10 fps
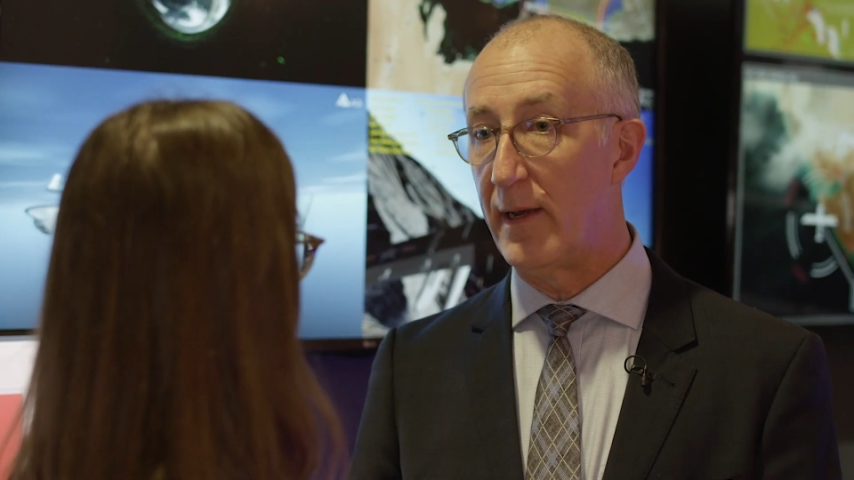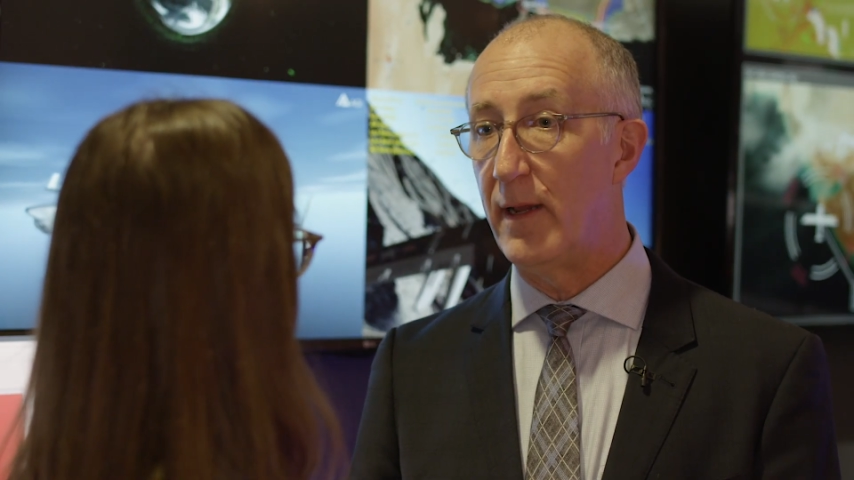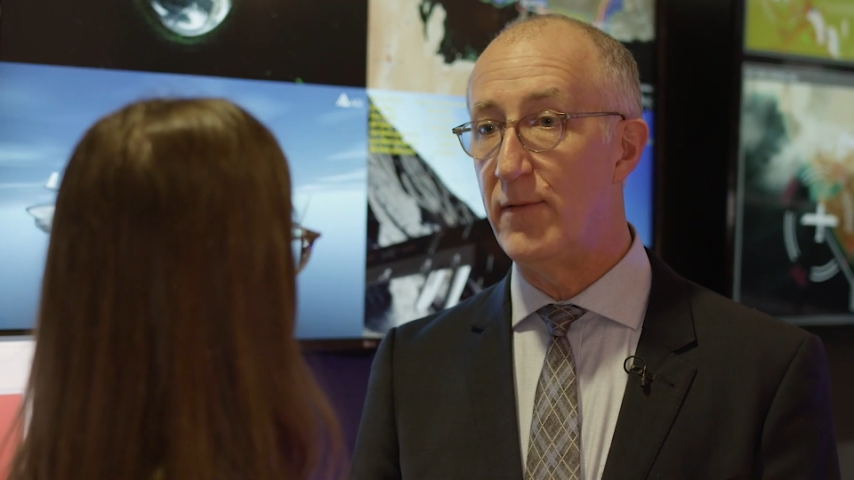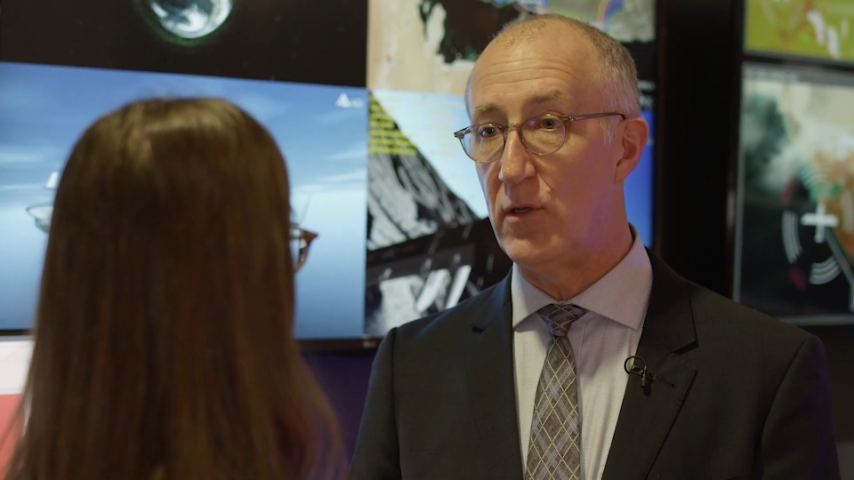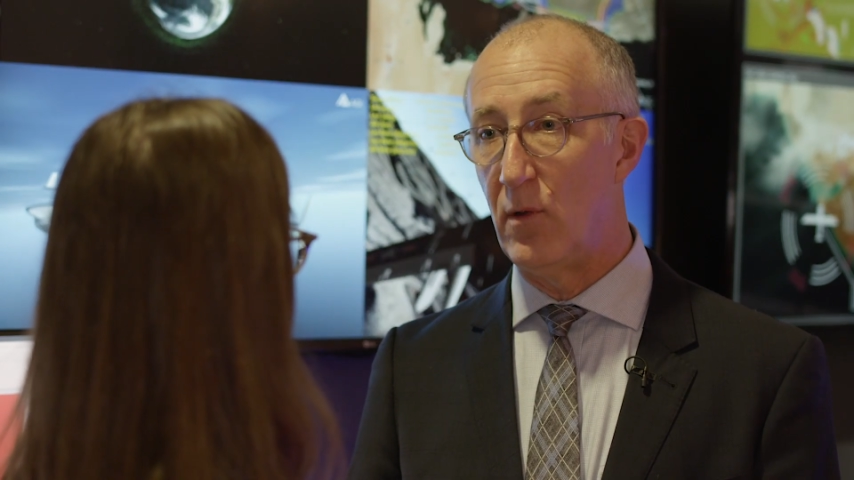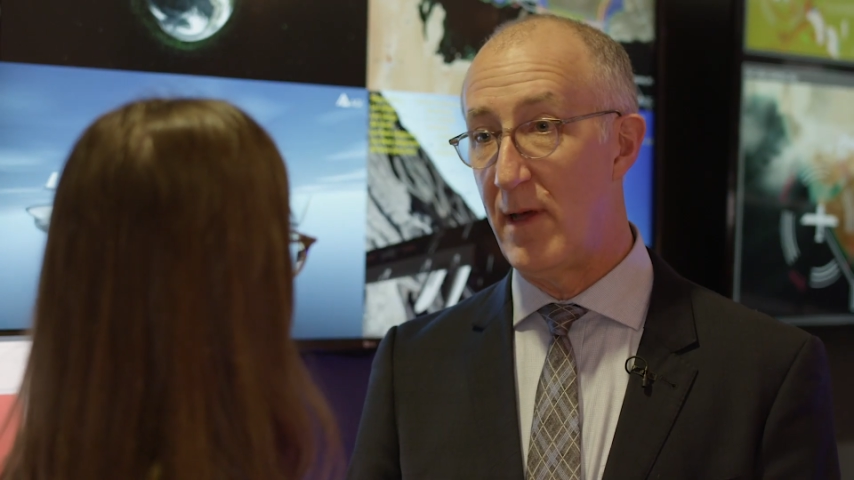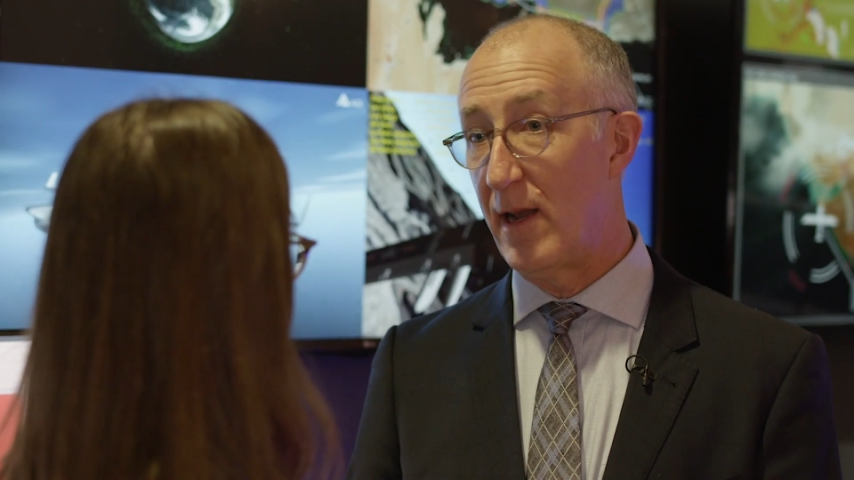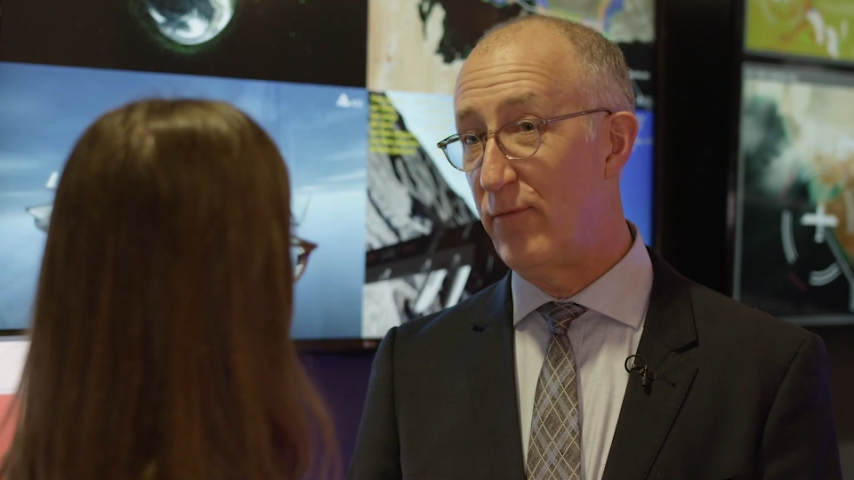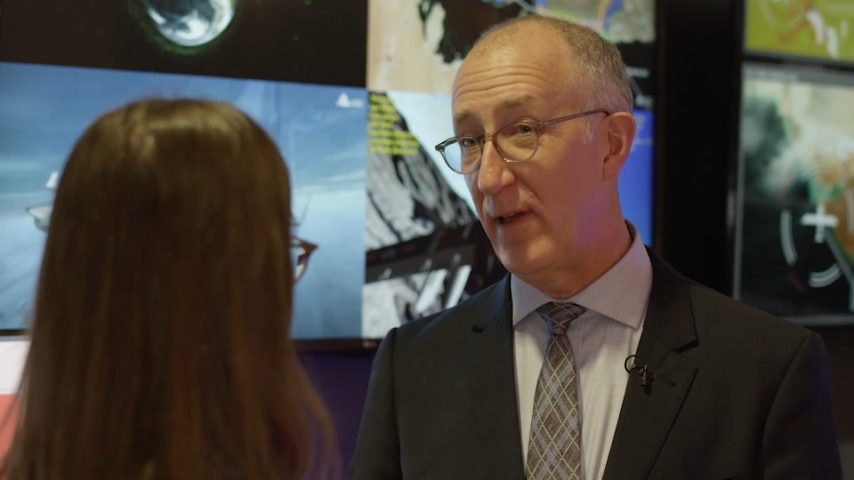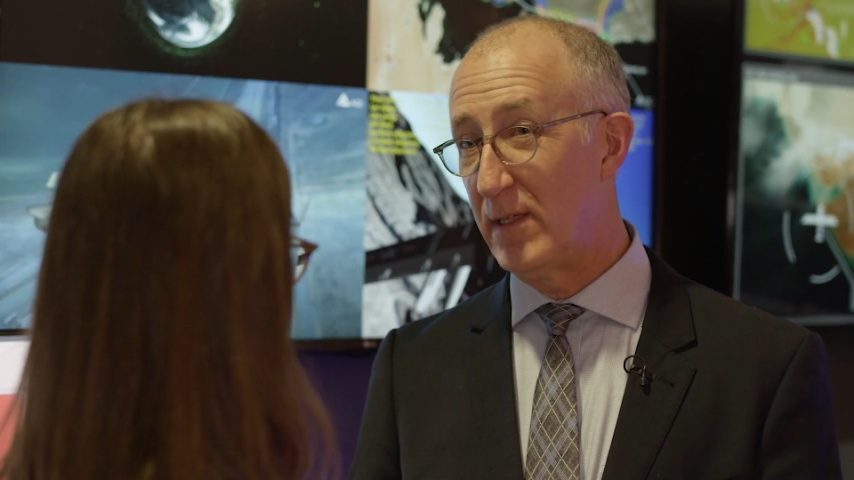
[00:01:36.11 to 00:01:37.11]
and gives you a lot
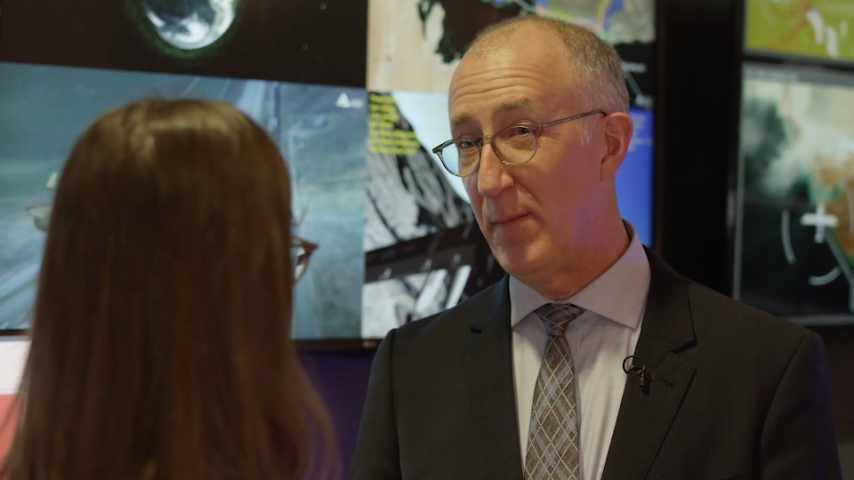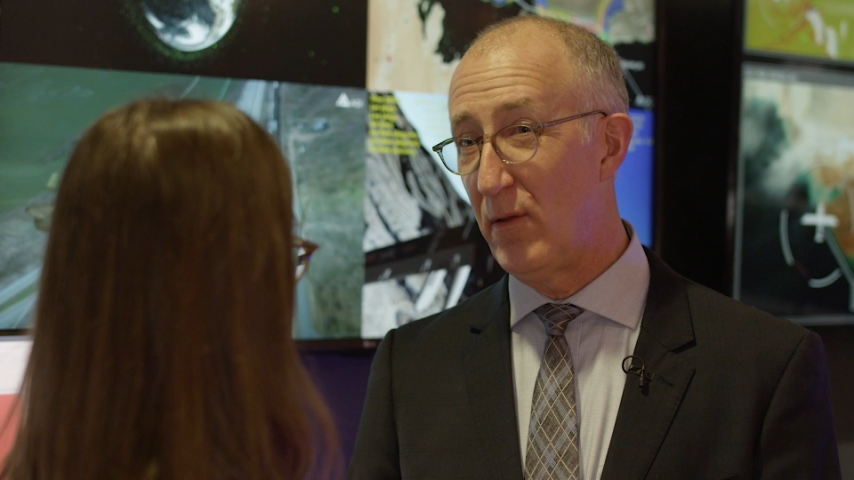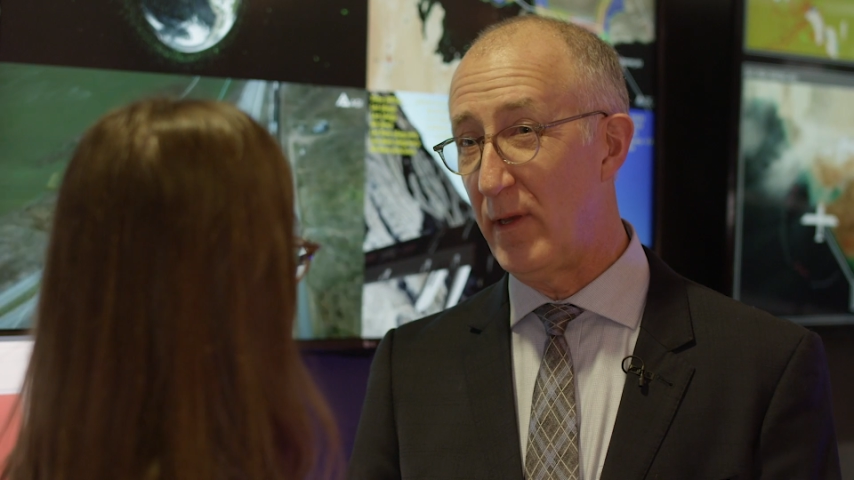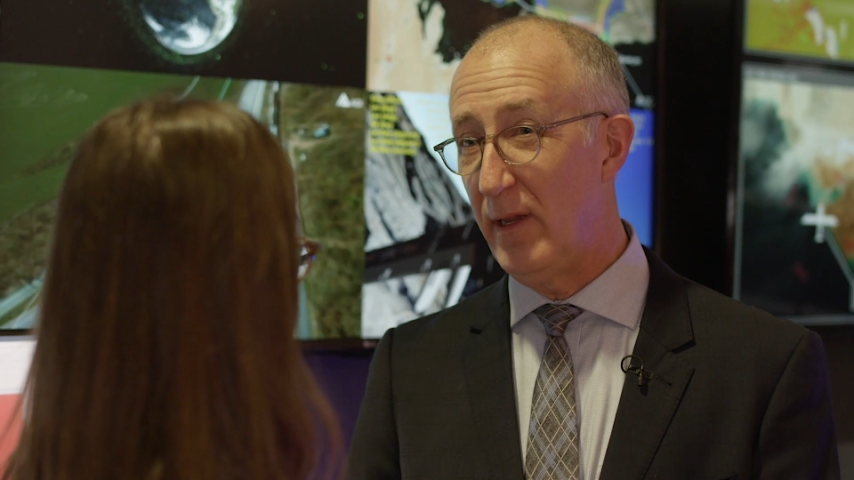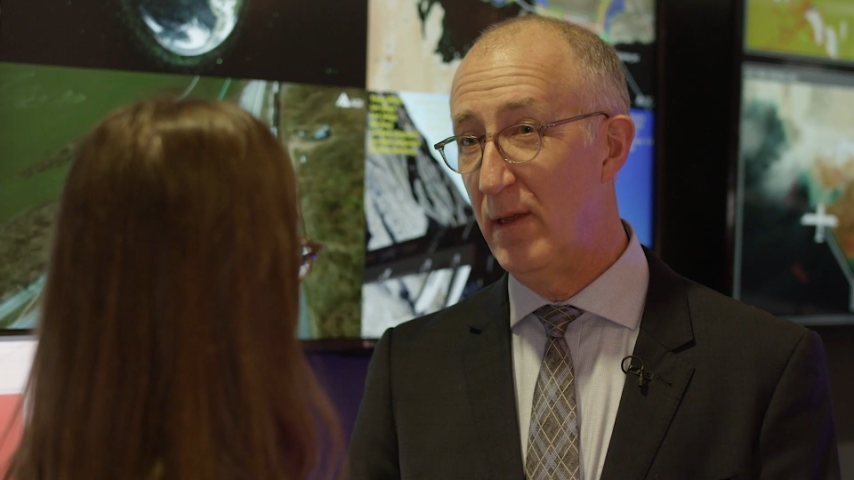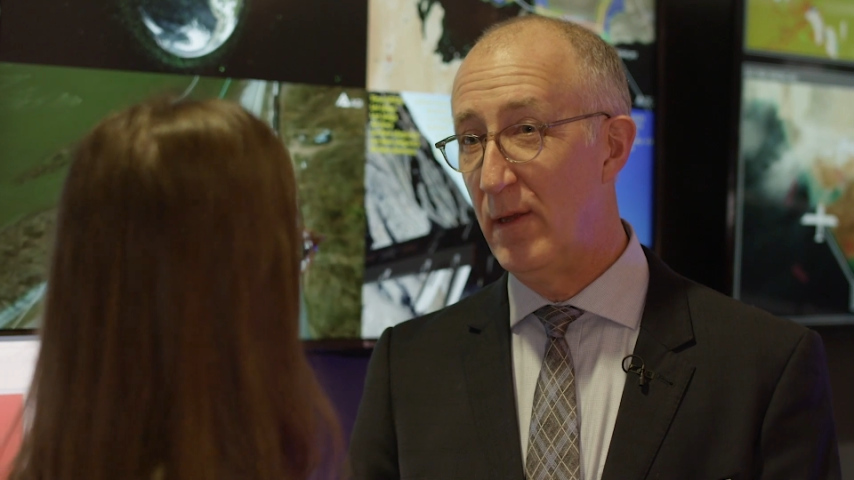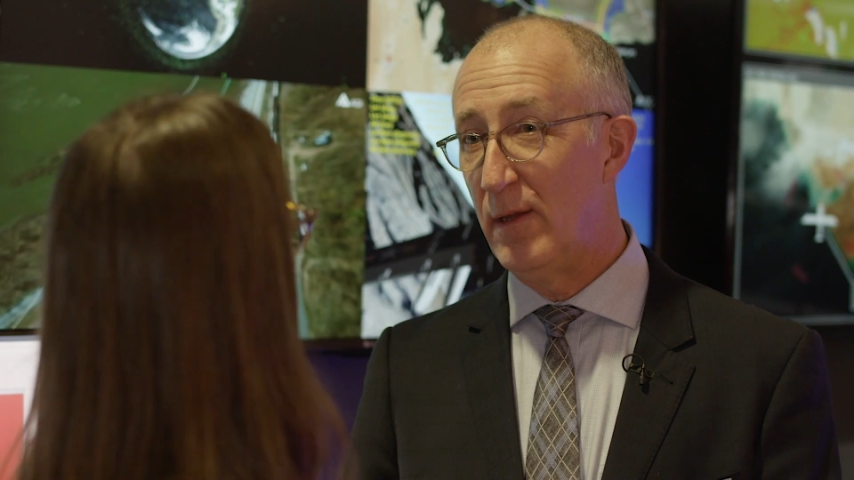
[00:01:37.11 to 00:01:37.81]
of flexibility.